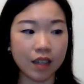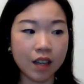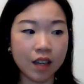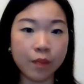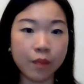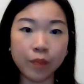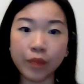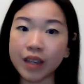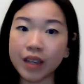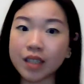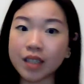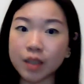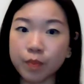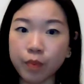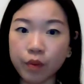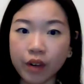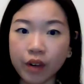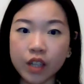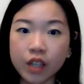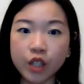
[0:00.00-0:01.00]

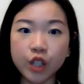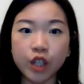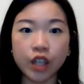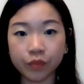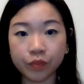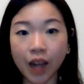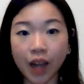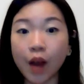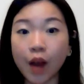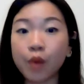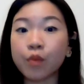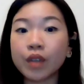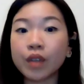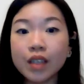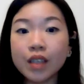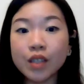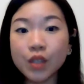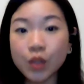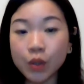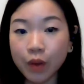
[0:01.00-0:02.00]
inspiration, I really
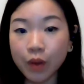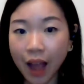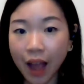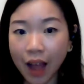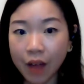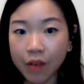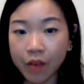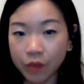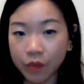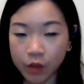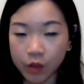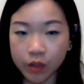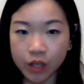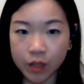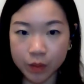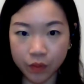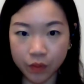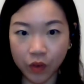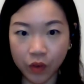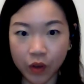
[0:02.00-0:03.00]
do have a few tips
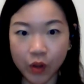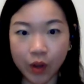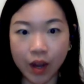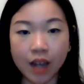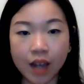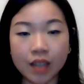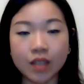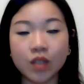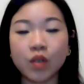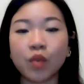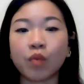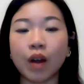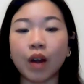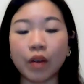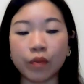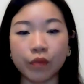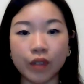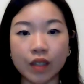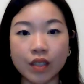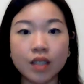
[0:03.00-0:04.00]
for you guys to
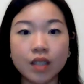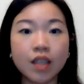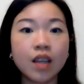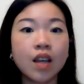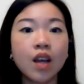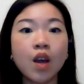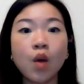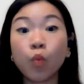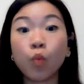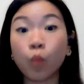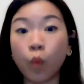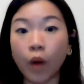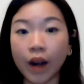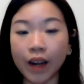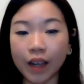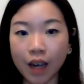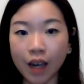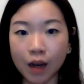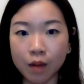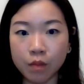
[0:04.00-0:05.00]
reference when it
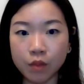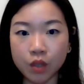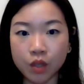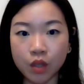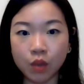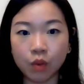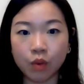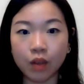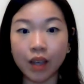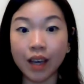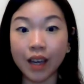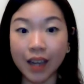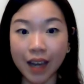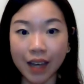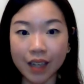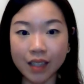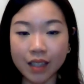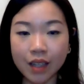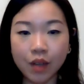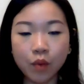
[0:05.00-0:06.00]
comes to
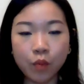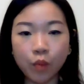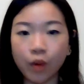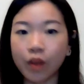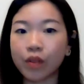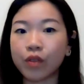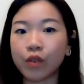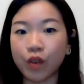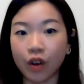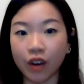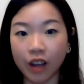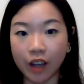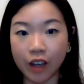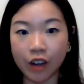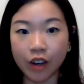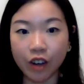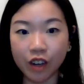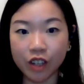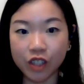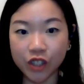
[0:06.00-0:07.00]
connecting with your
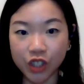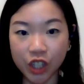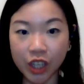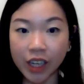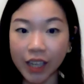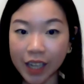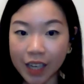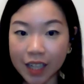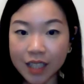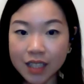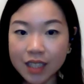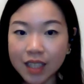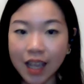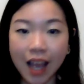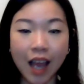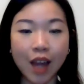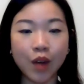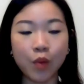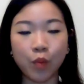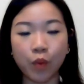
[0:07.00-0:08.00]
inner genius
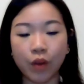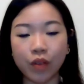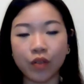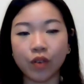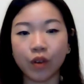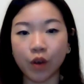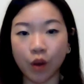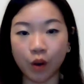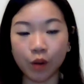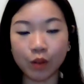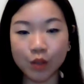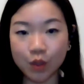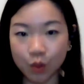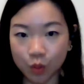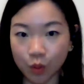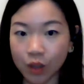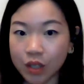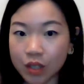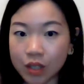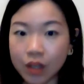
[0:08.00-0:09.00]
and with your own
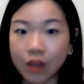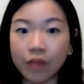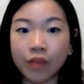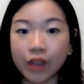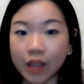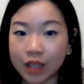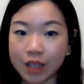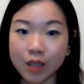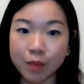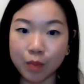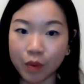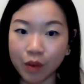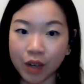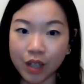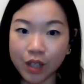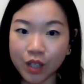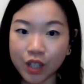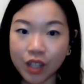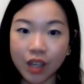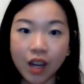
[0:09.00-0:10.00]
source of
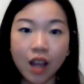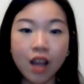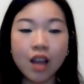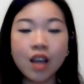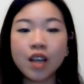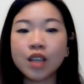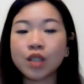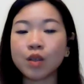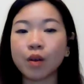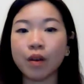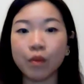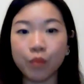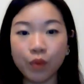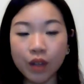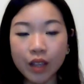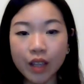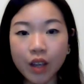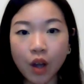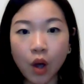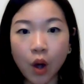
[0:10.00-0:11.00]
inspiration. So I
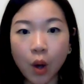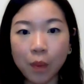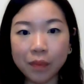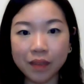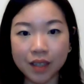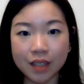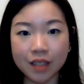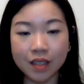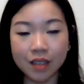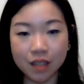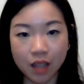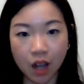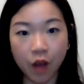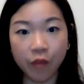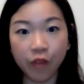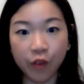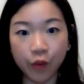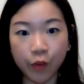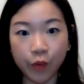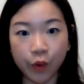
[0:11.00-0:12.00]
really hope this is
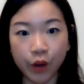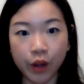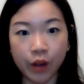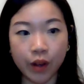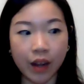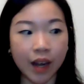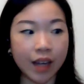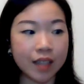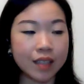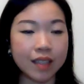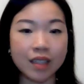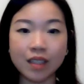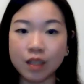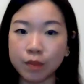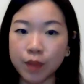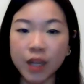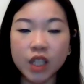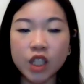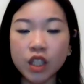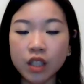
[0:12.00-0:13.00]
helpful for you guys,
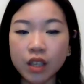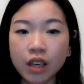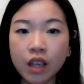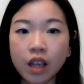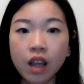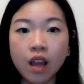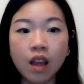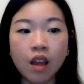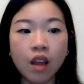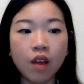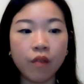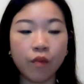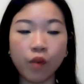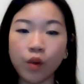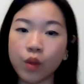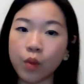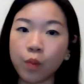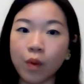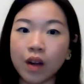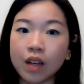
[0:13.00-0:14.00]
especially for
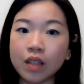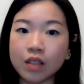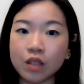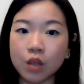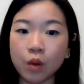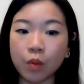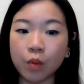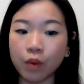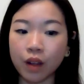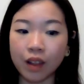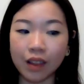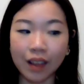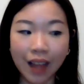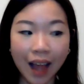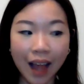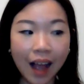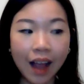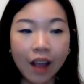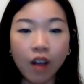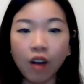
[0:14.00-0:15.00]
the ones who
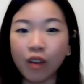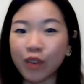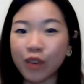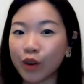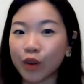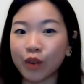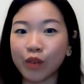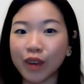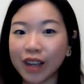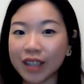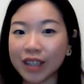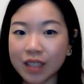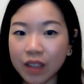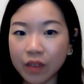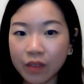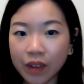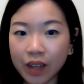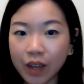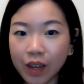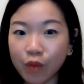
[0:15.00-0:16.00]
rely on your
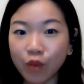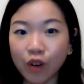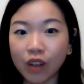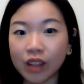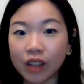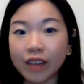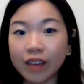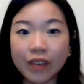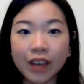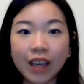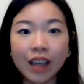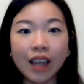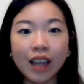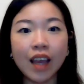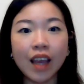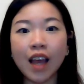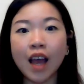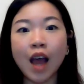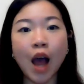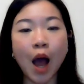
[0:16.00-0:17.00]
creativity for a living,
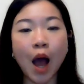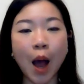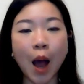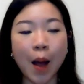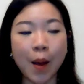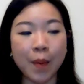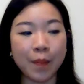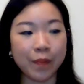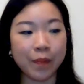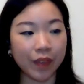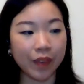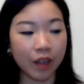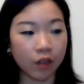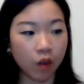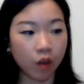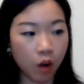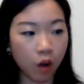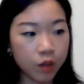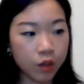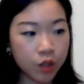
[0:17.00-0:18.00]
and
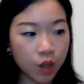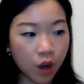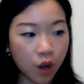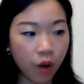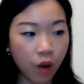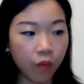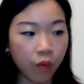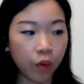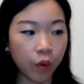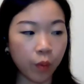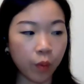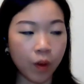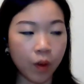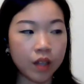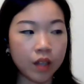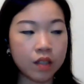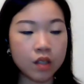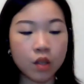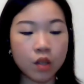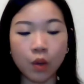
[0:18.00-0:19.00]
also for the
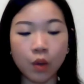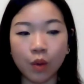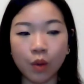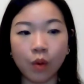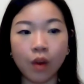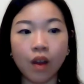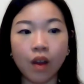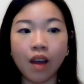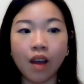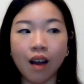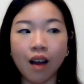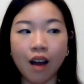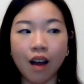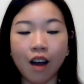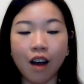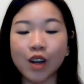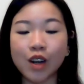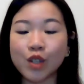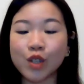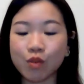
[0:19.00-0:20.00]
ones who
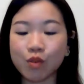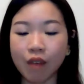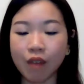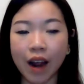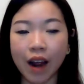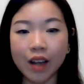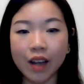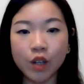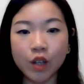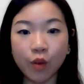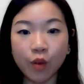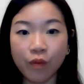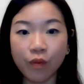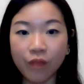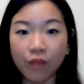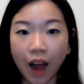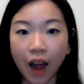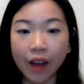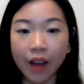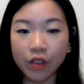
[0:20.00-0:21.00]
are trying to
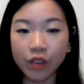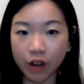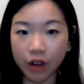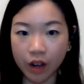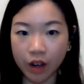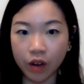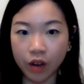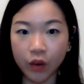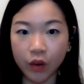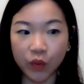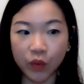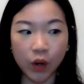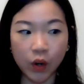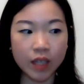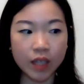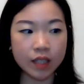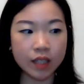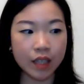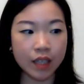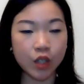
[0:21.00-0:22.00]
find their inner
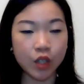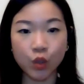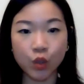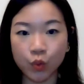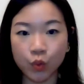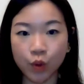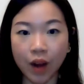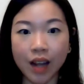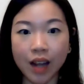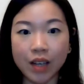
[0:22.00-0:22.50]
voice and trying to